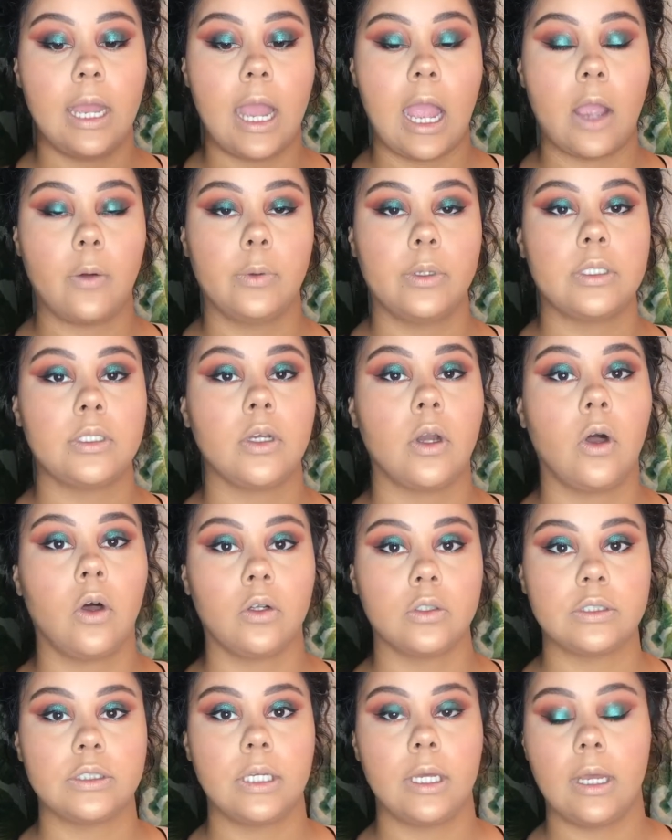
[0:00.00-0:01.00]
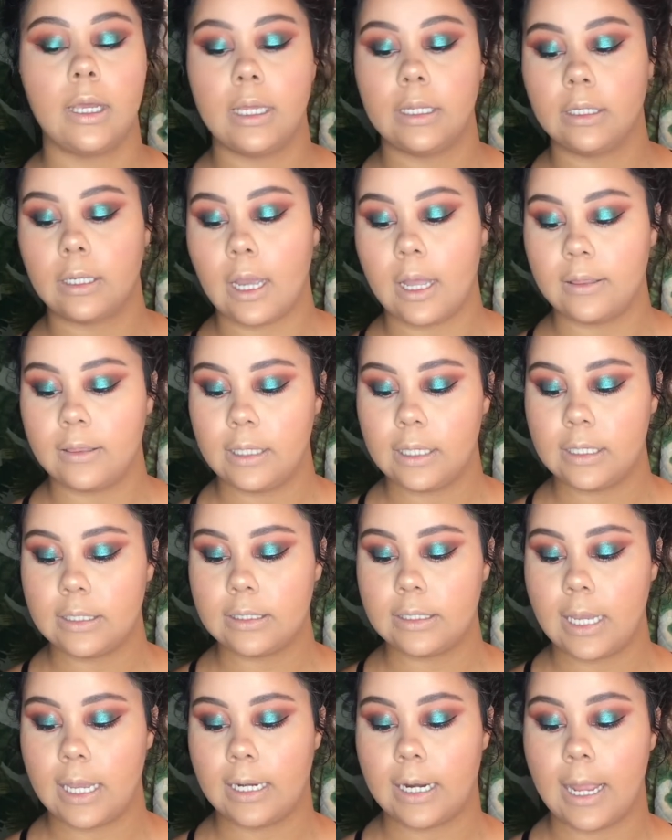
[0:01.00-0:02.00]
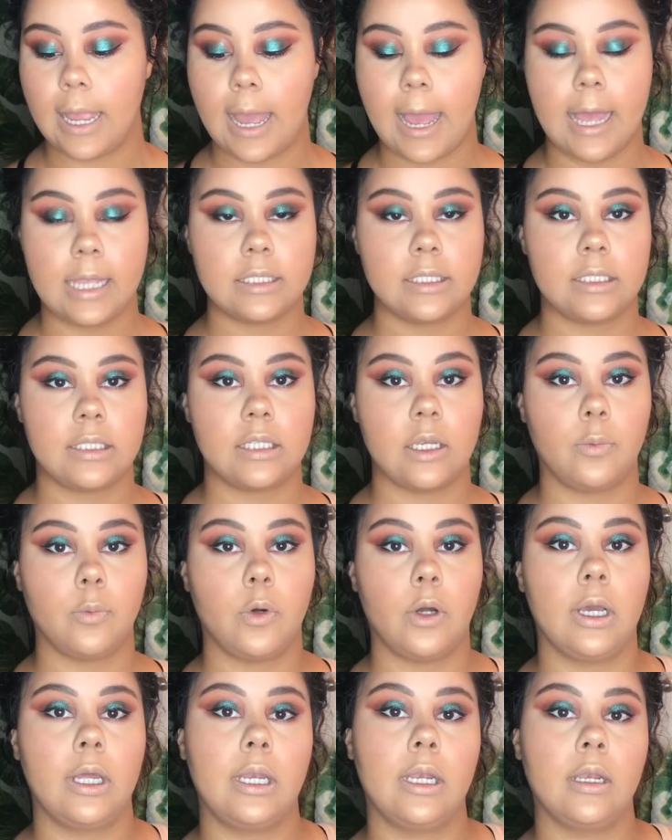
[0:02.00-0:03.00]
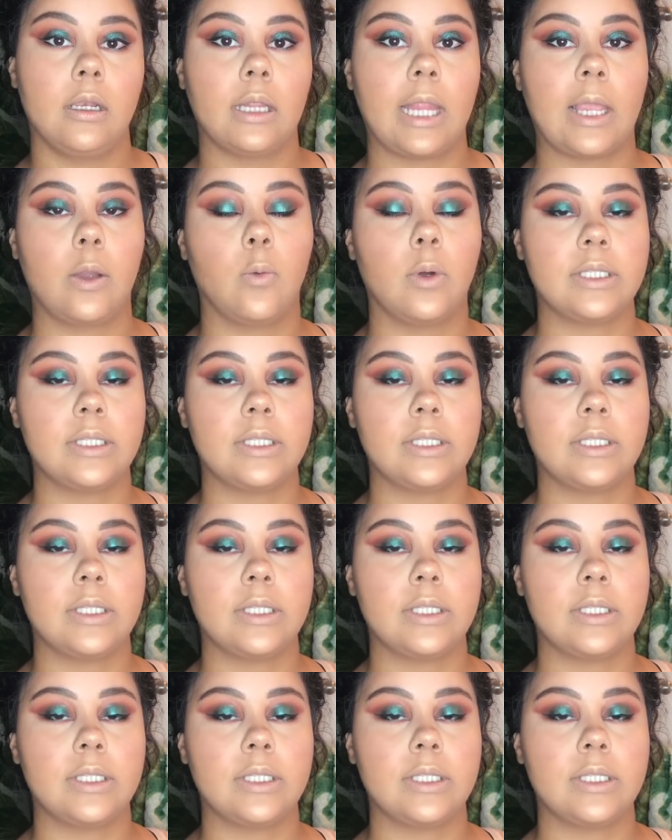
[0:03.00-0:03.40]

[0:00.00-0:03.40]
I went to Ulta and got this, and I asked someone like,